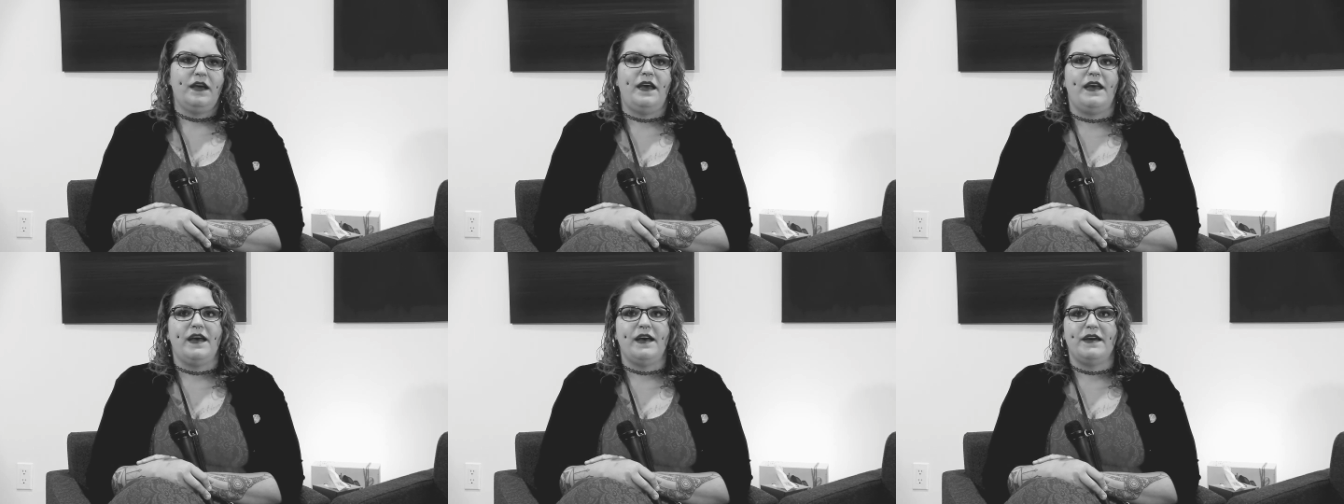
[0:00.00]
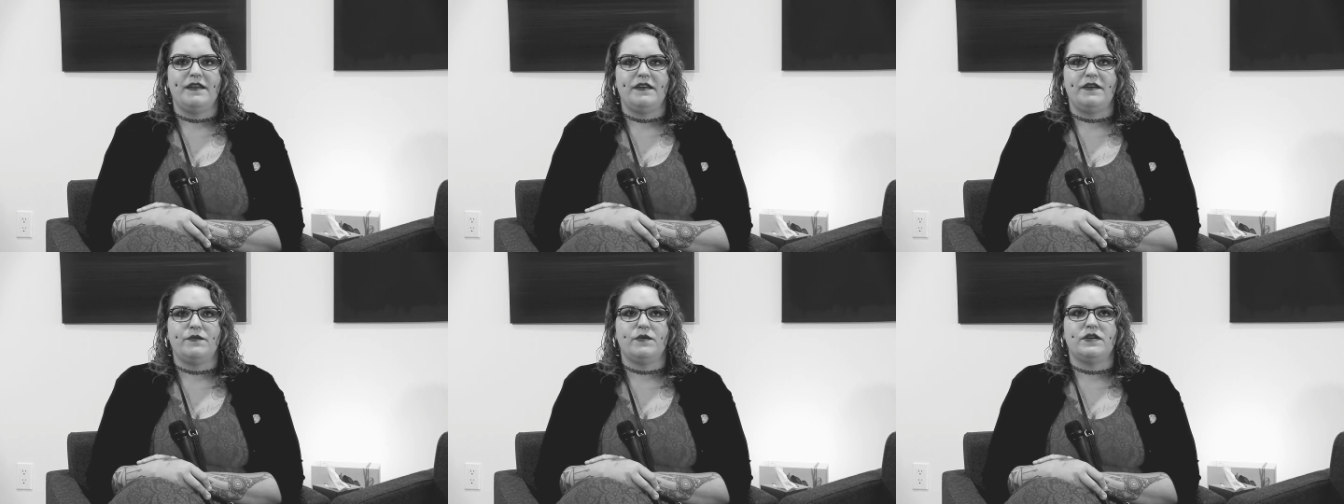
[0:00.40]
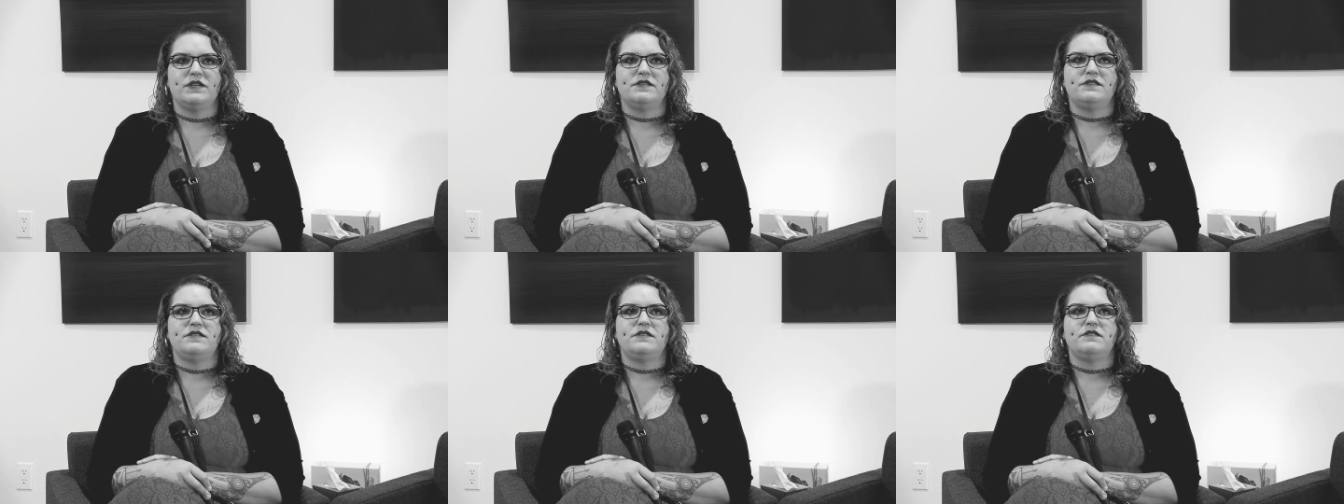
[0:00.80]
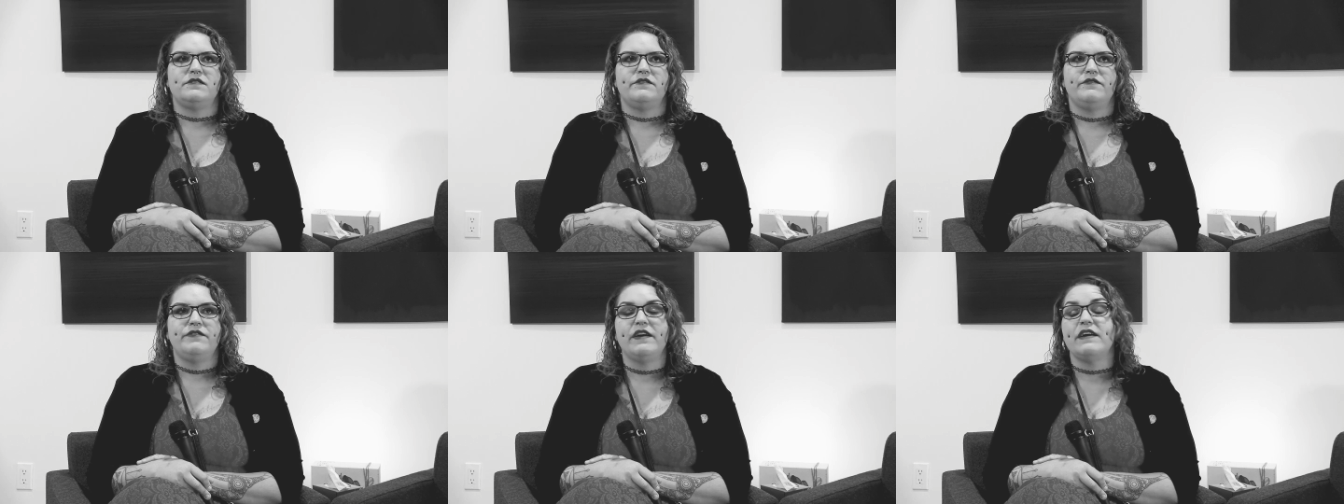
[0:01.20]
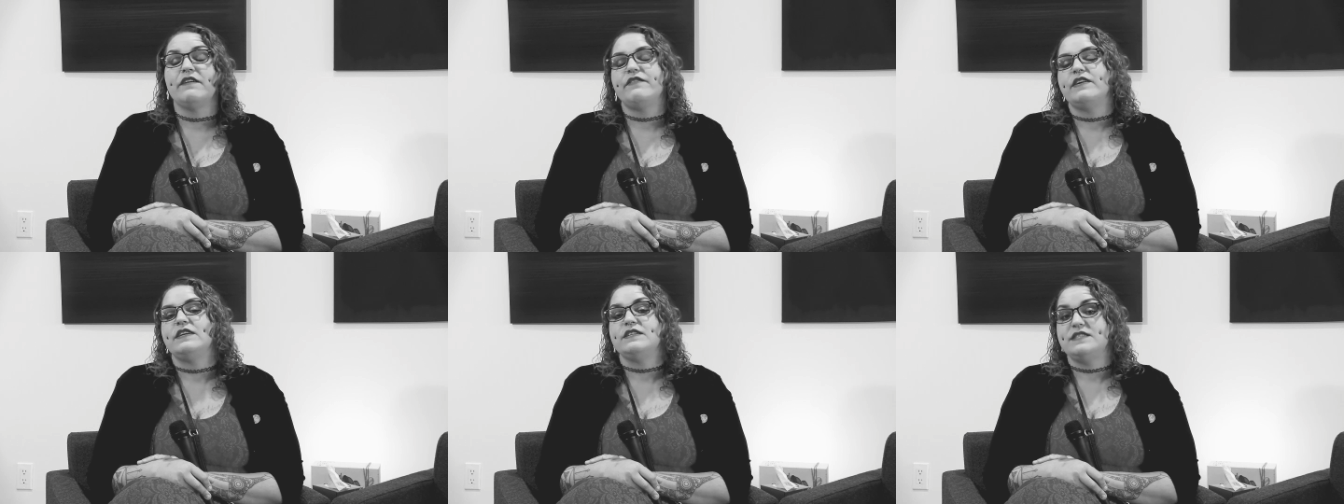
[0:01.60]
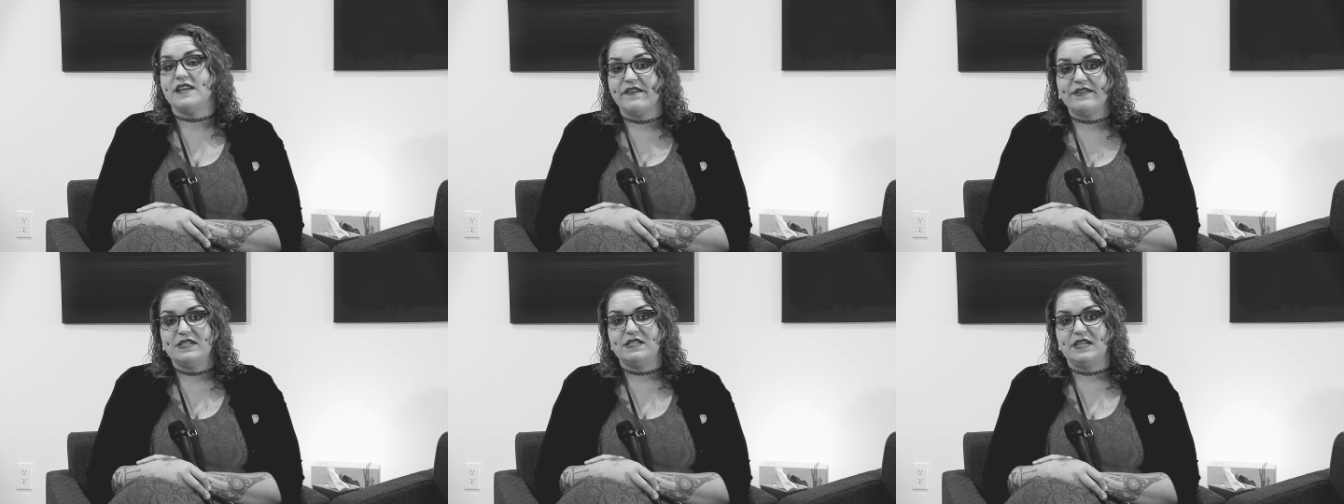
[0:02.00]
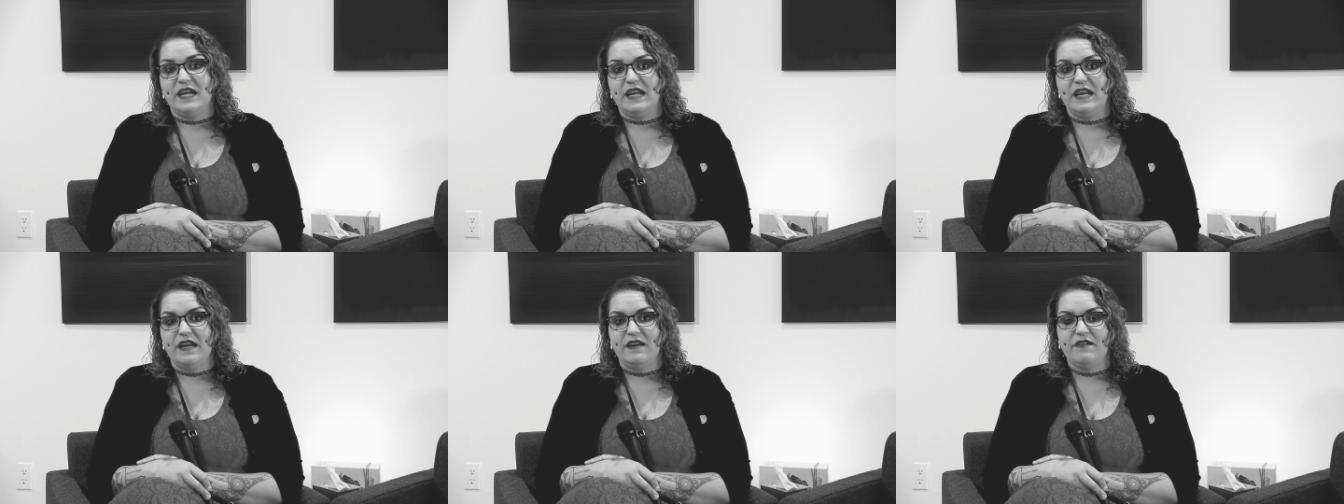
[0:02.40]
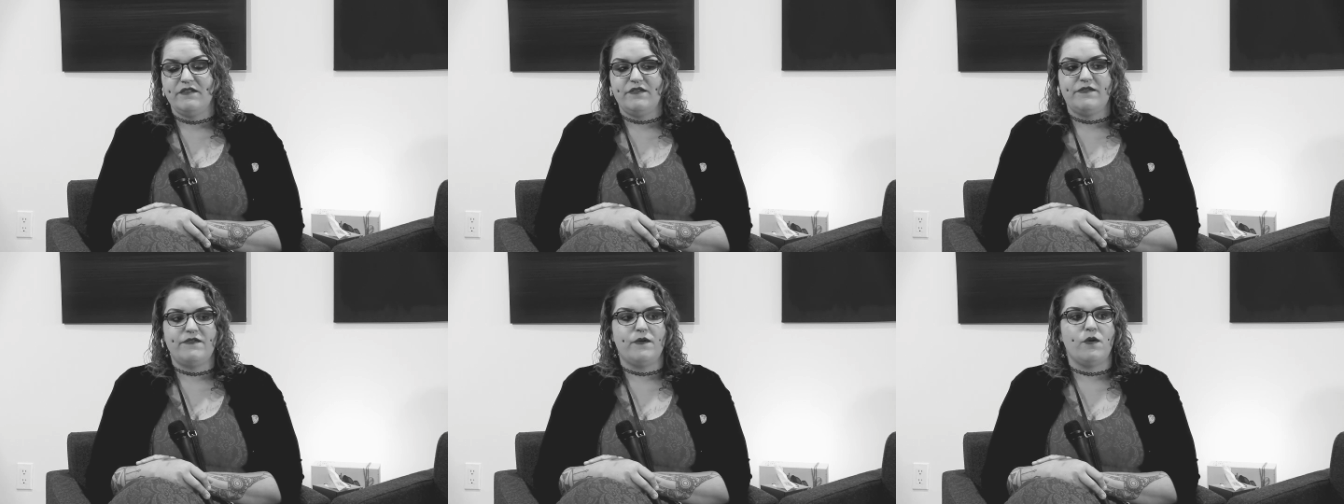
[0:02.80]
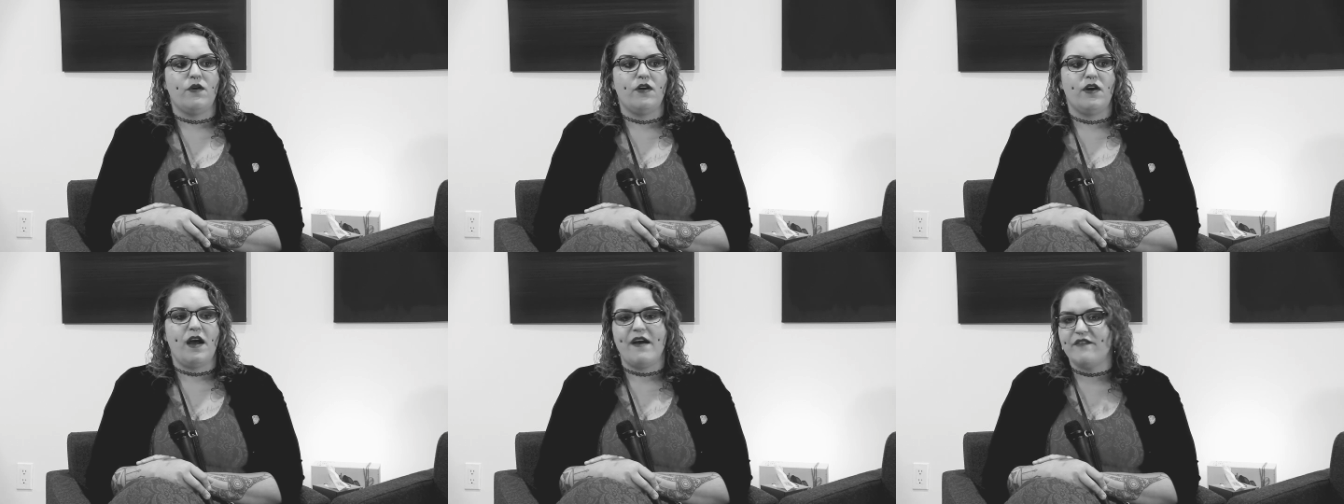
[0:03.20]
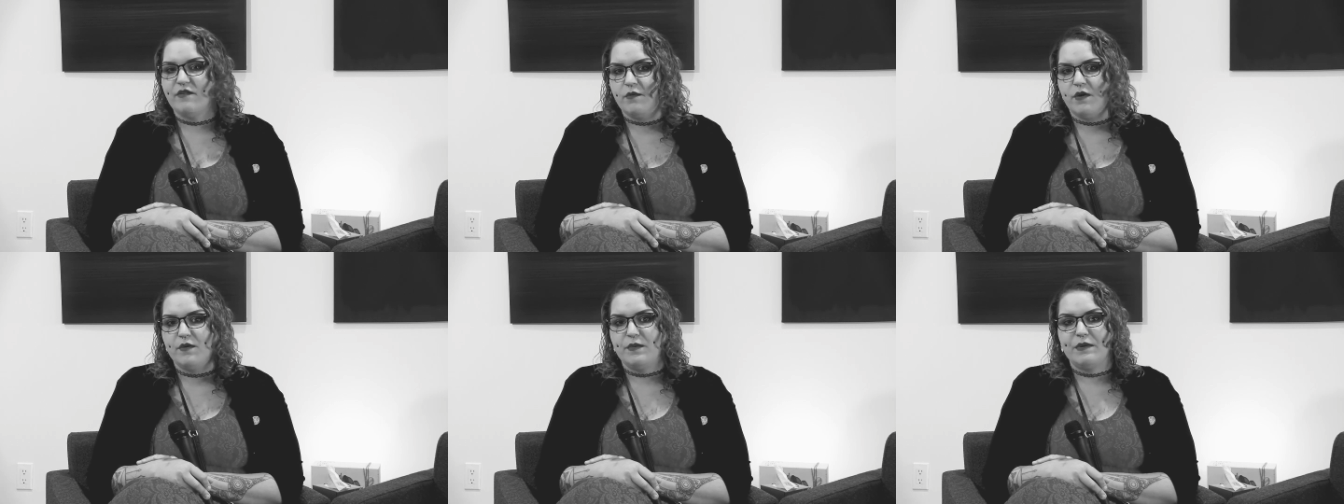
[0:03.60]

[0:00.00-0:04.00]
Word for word: And it was very, very devastating for everyone.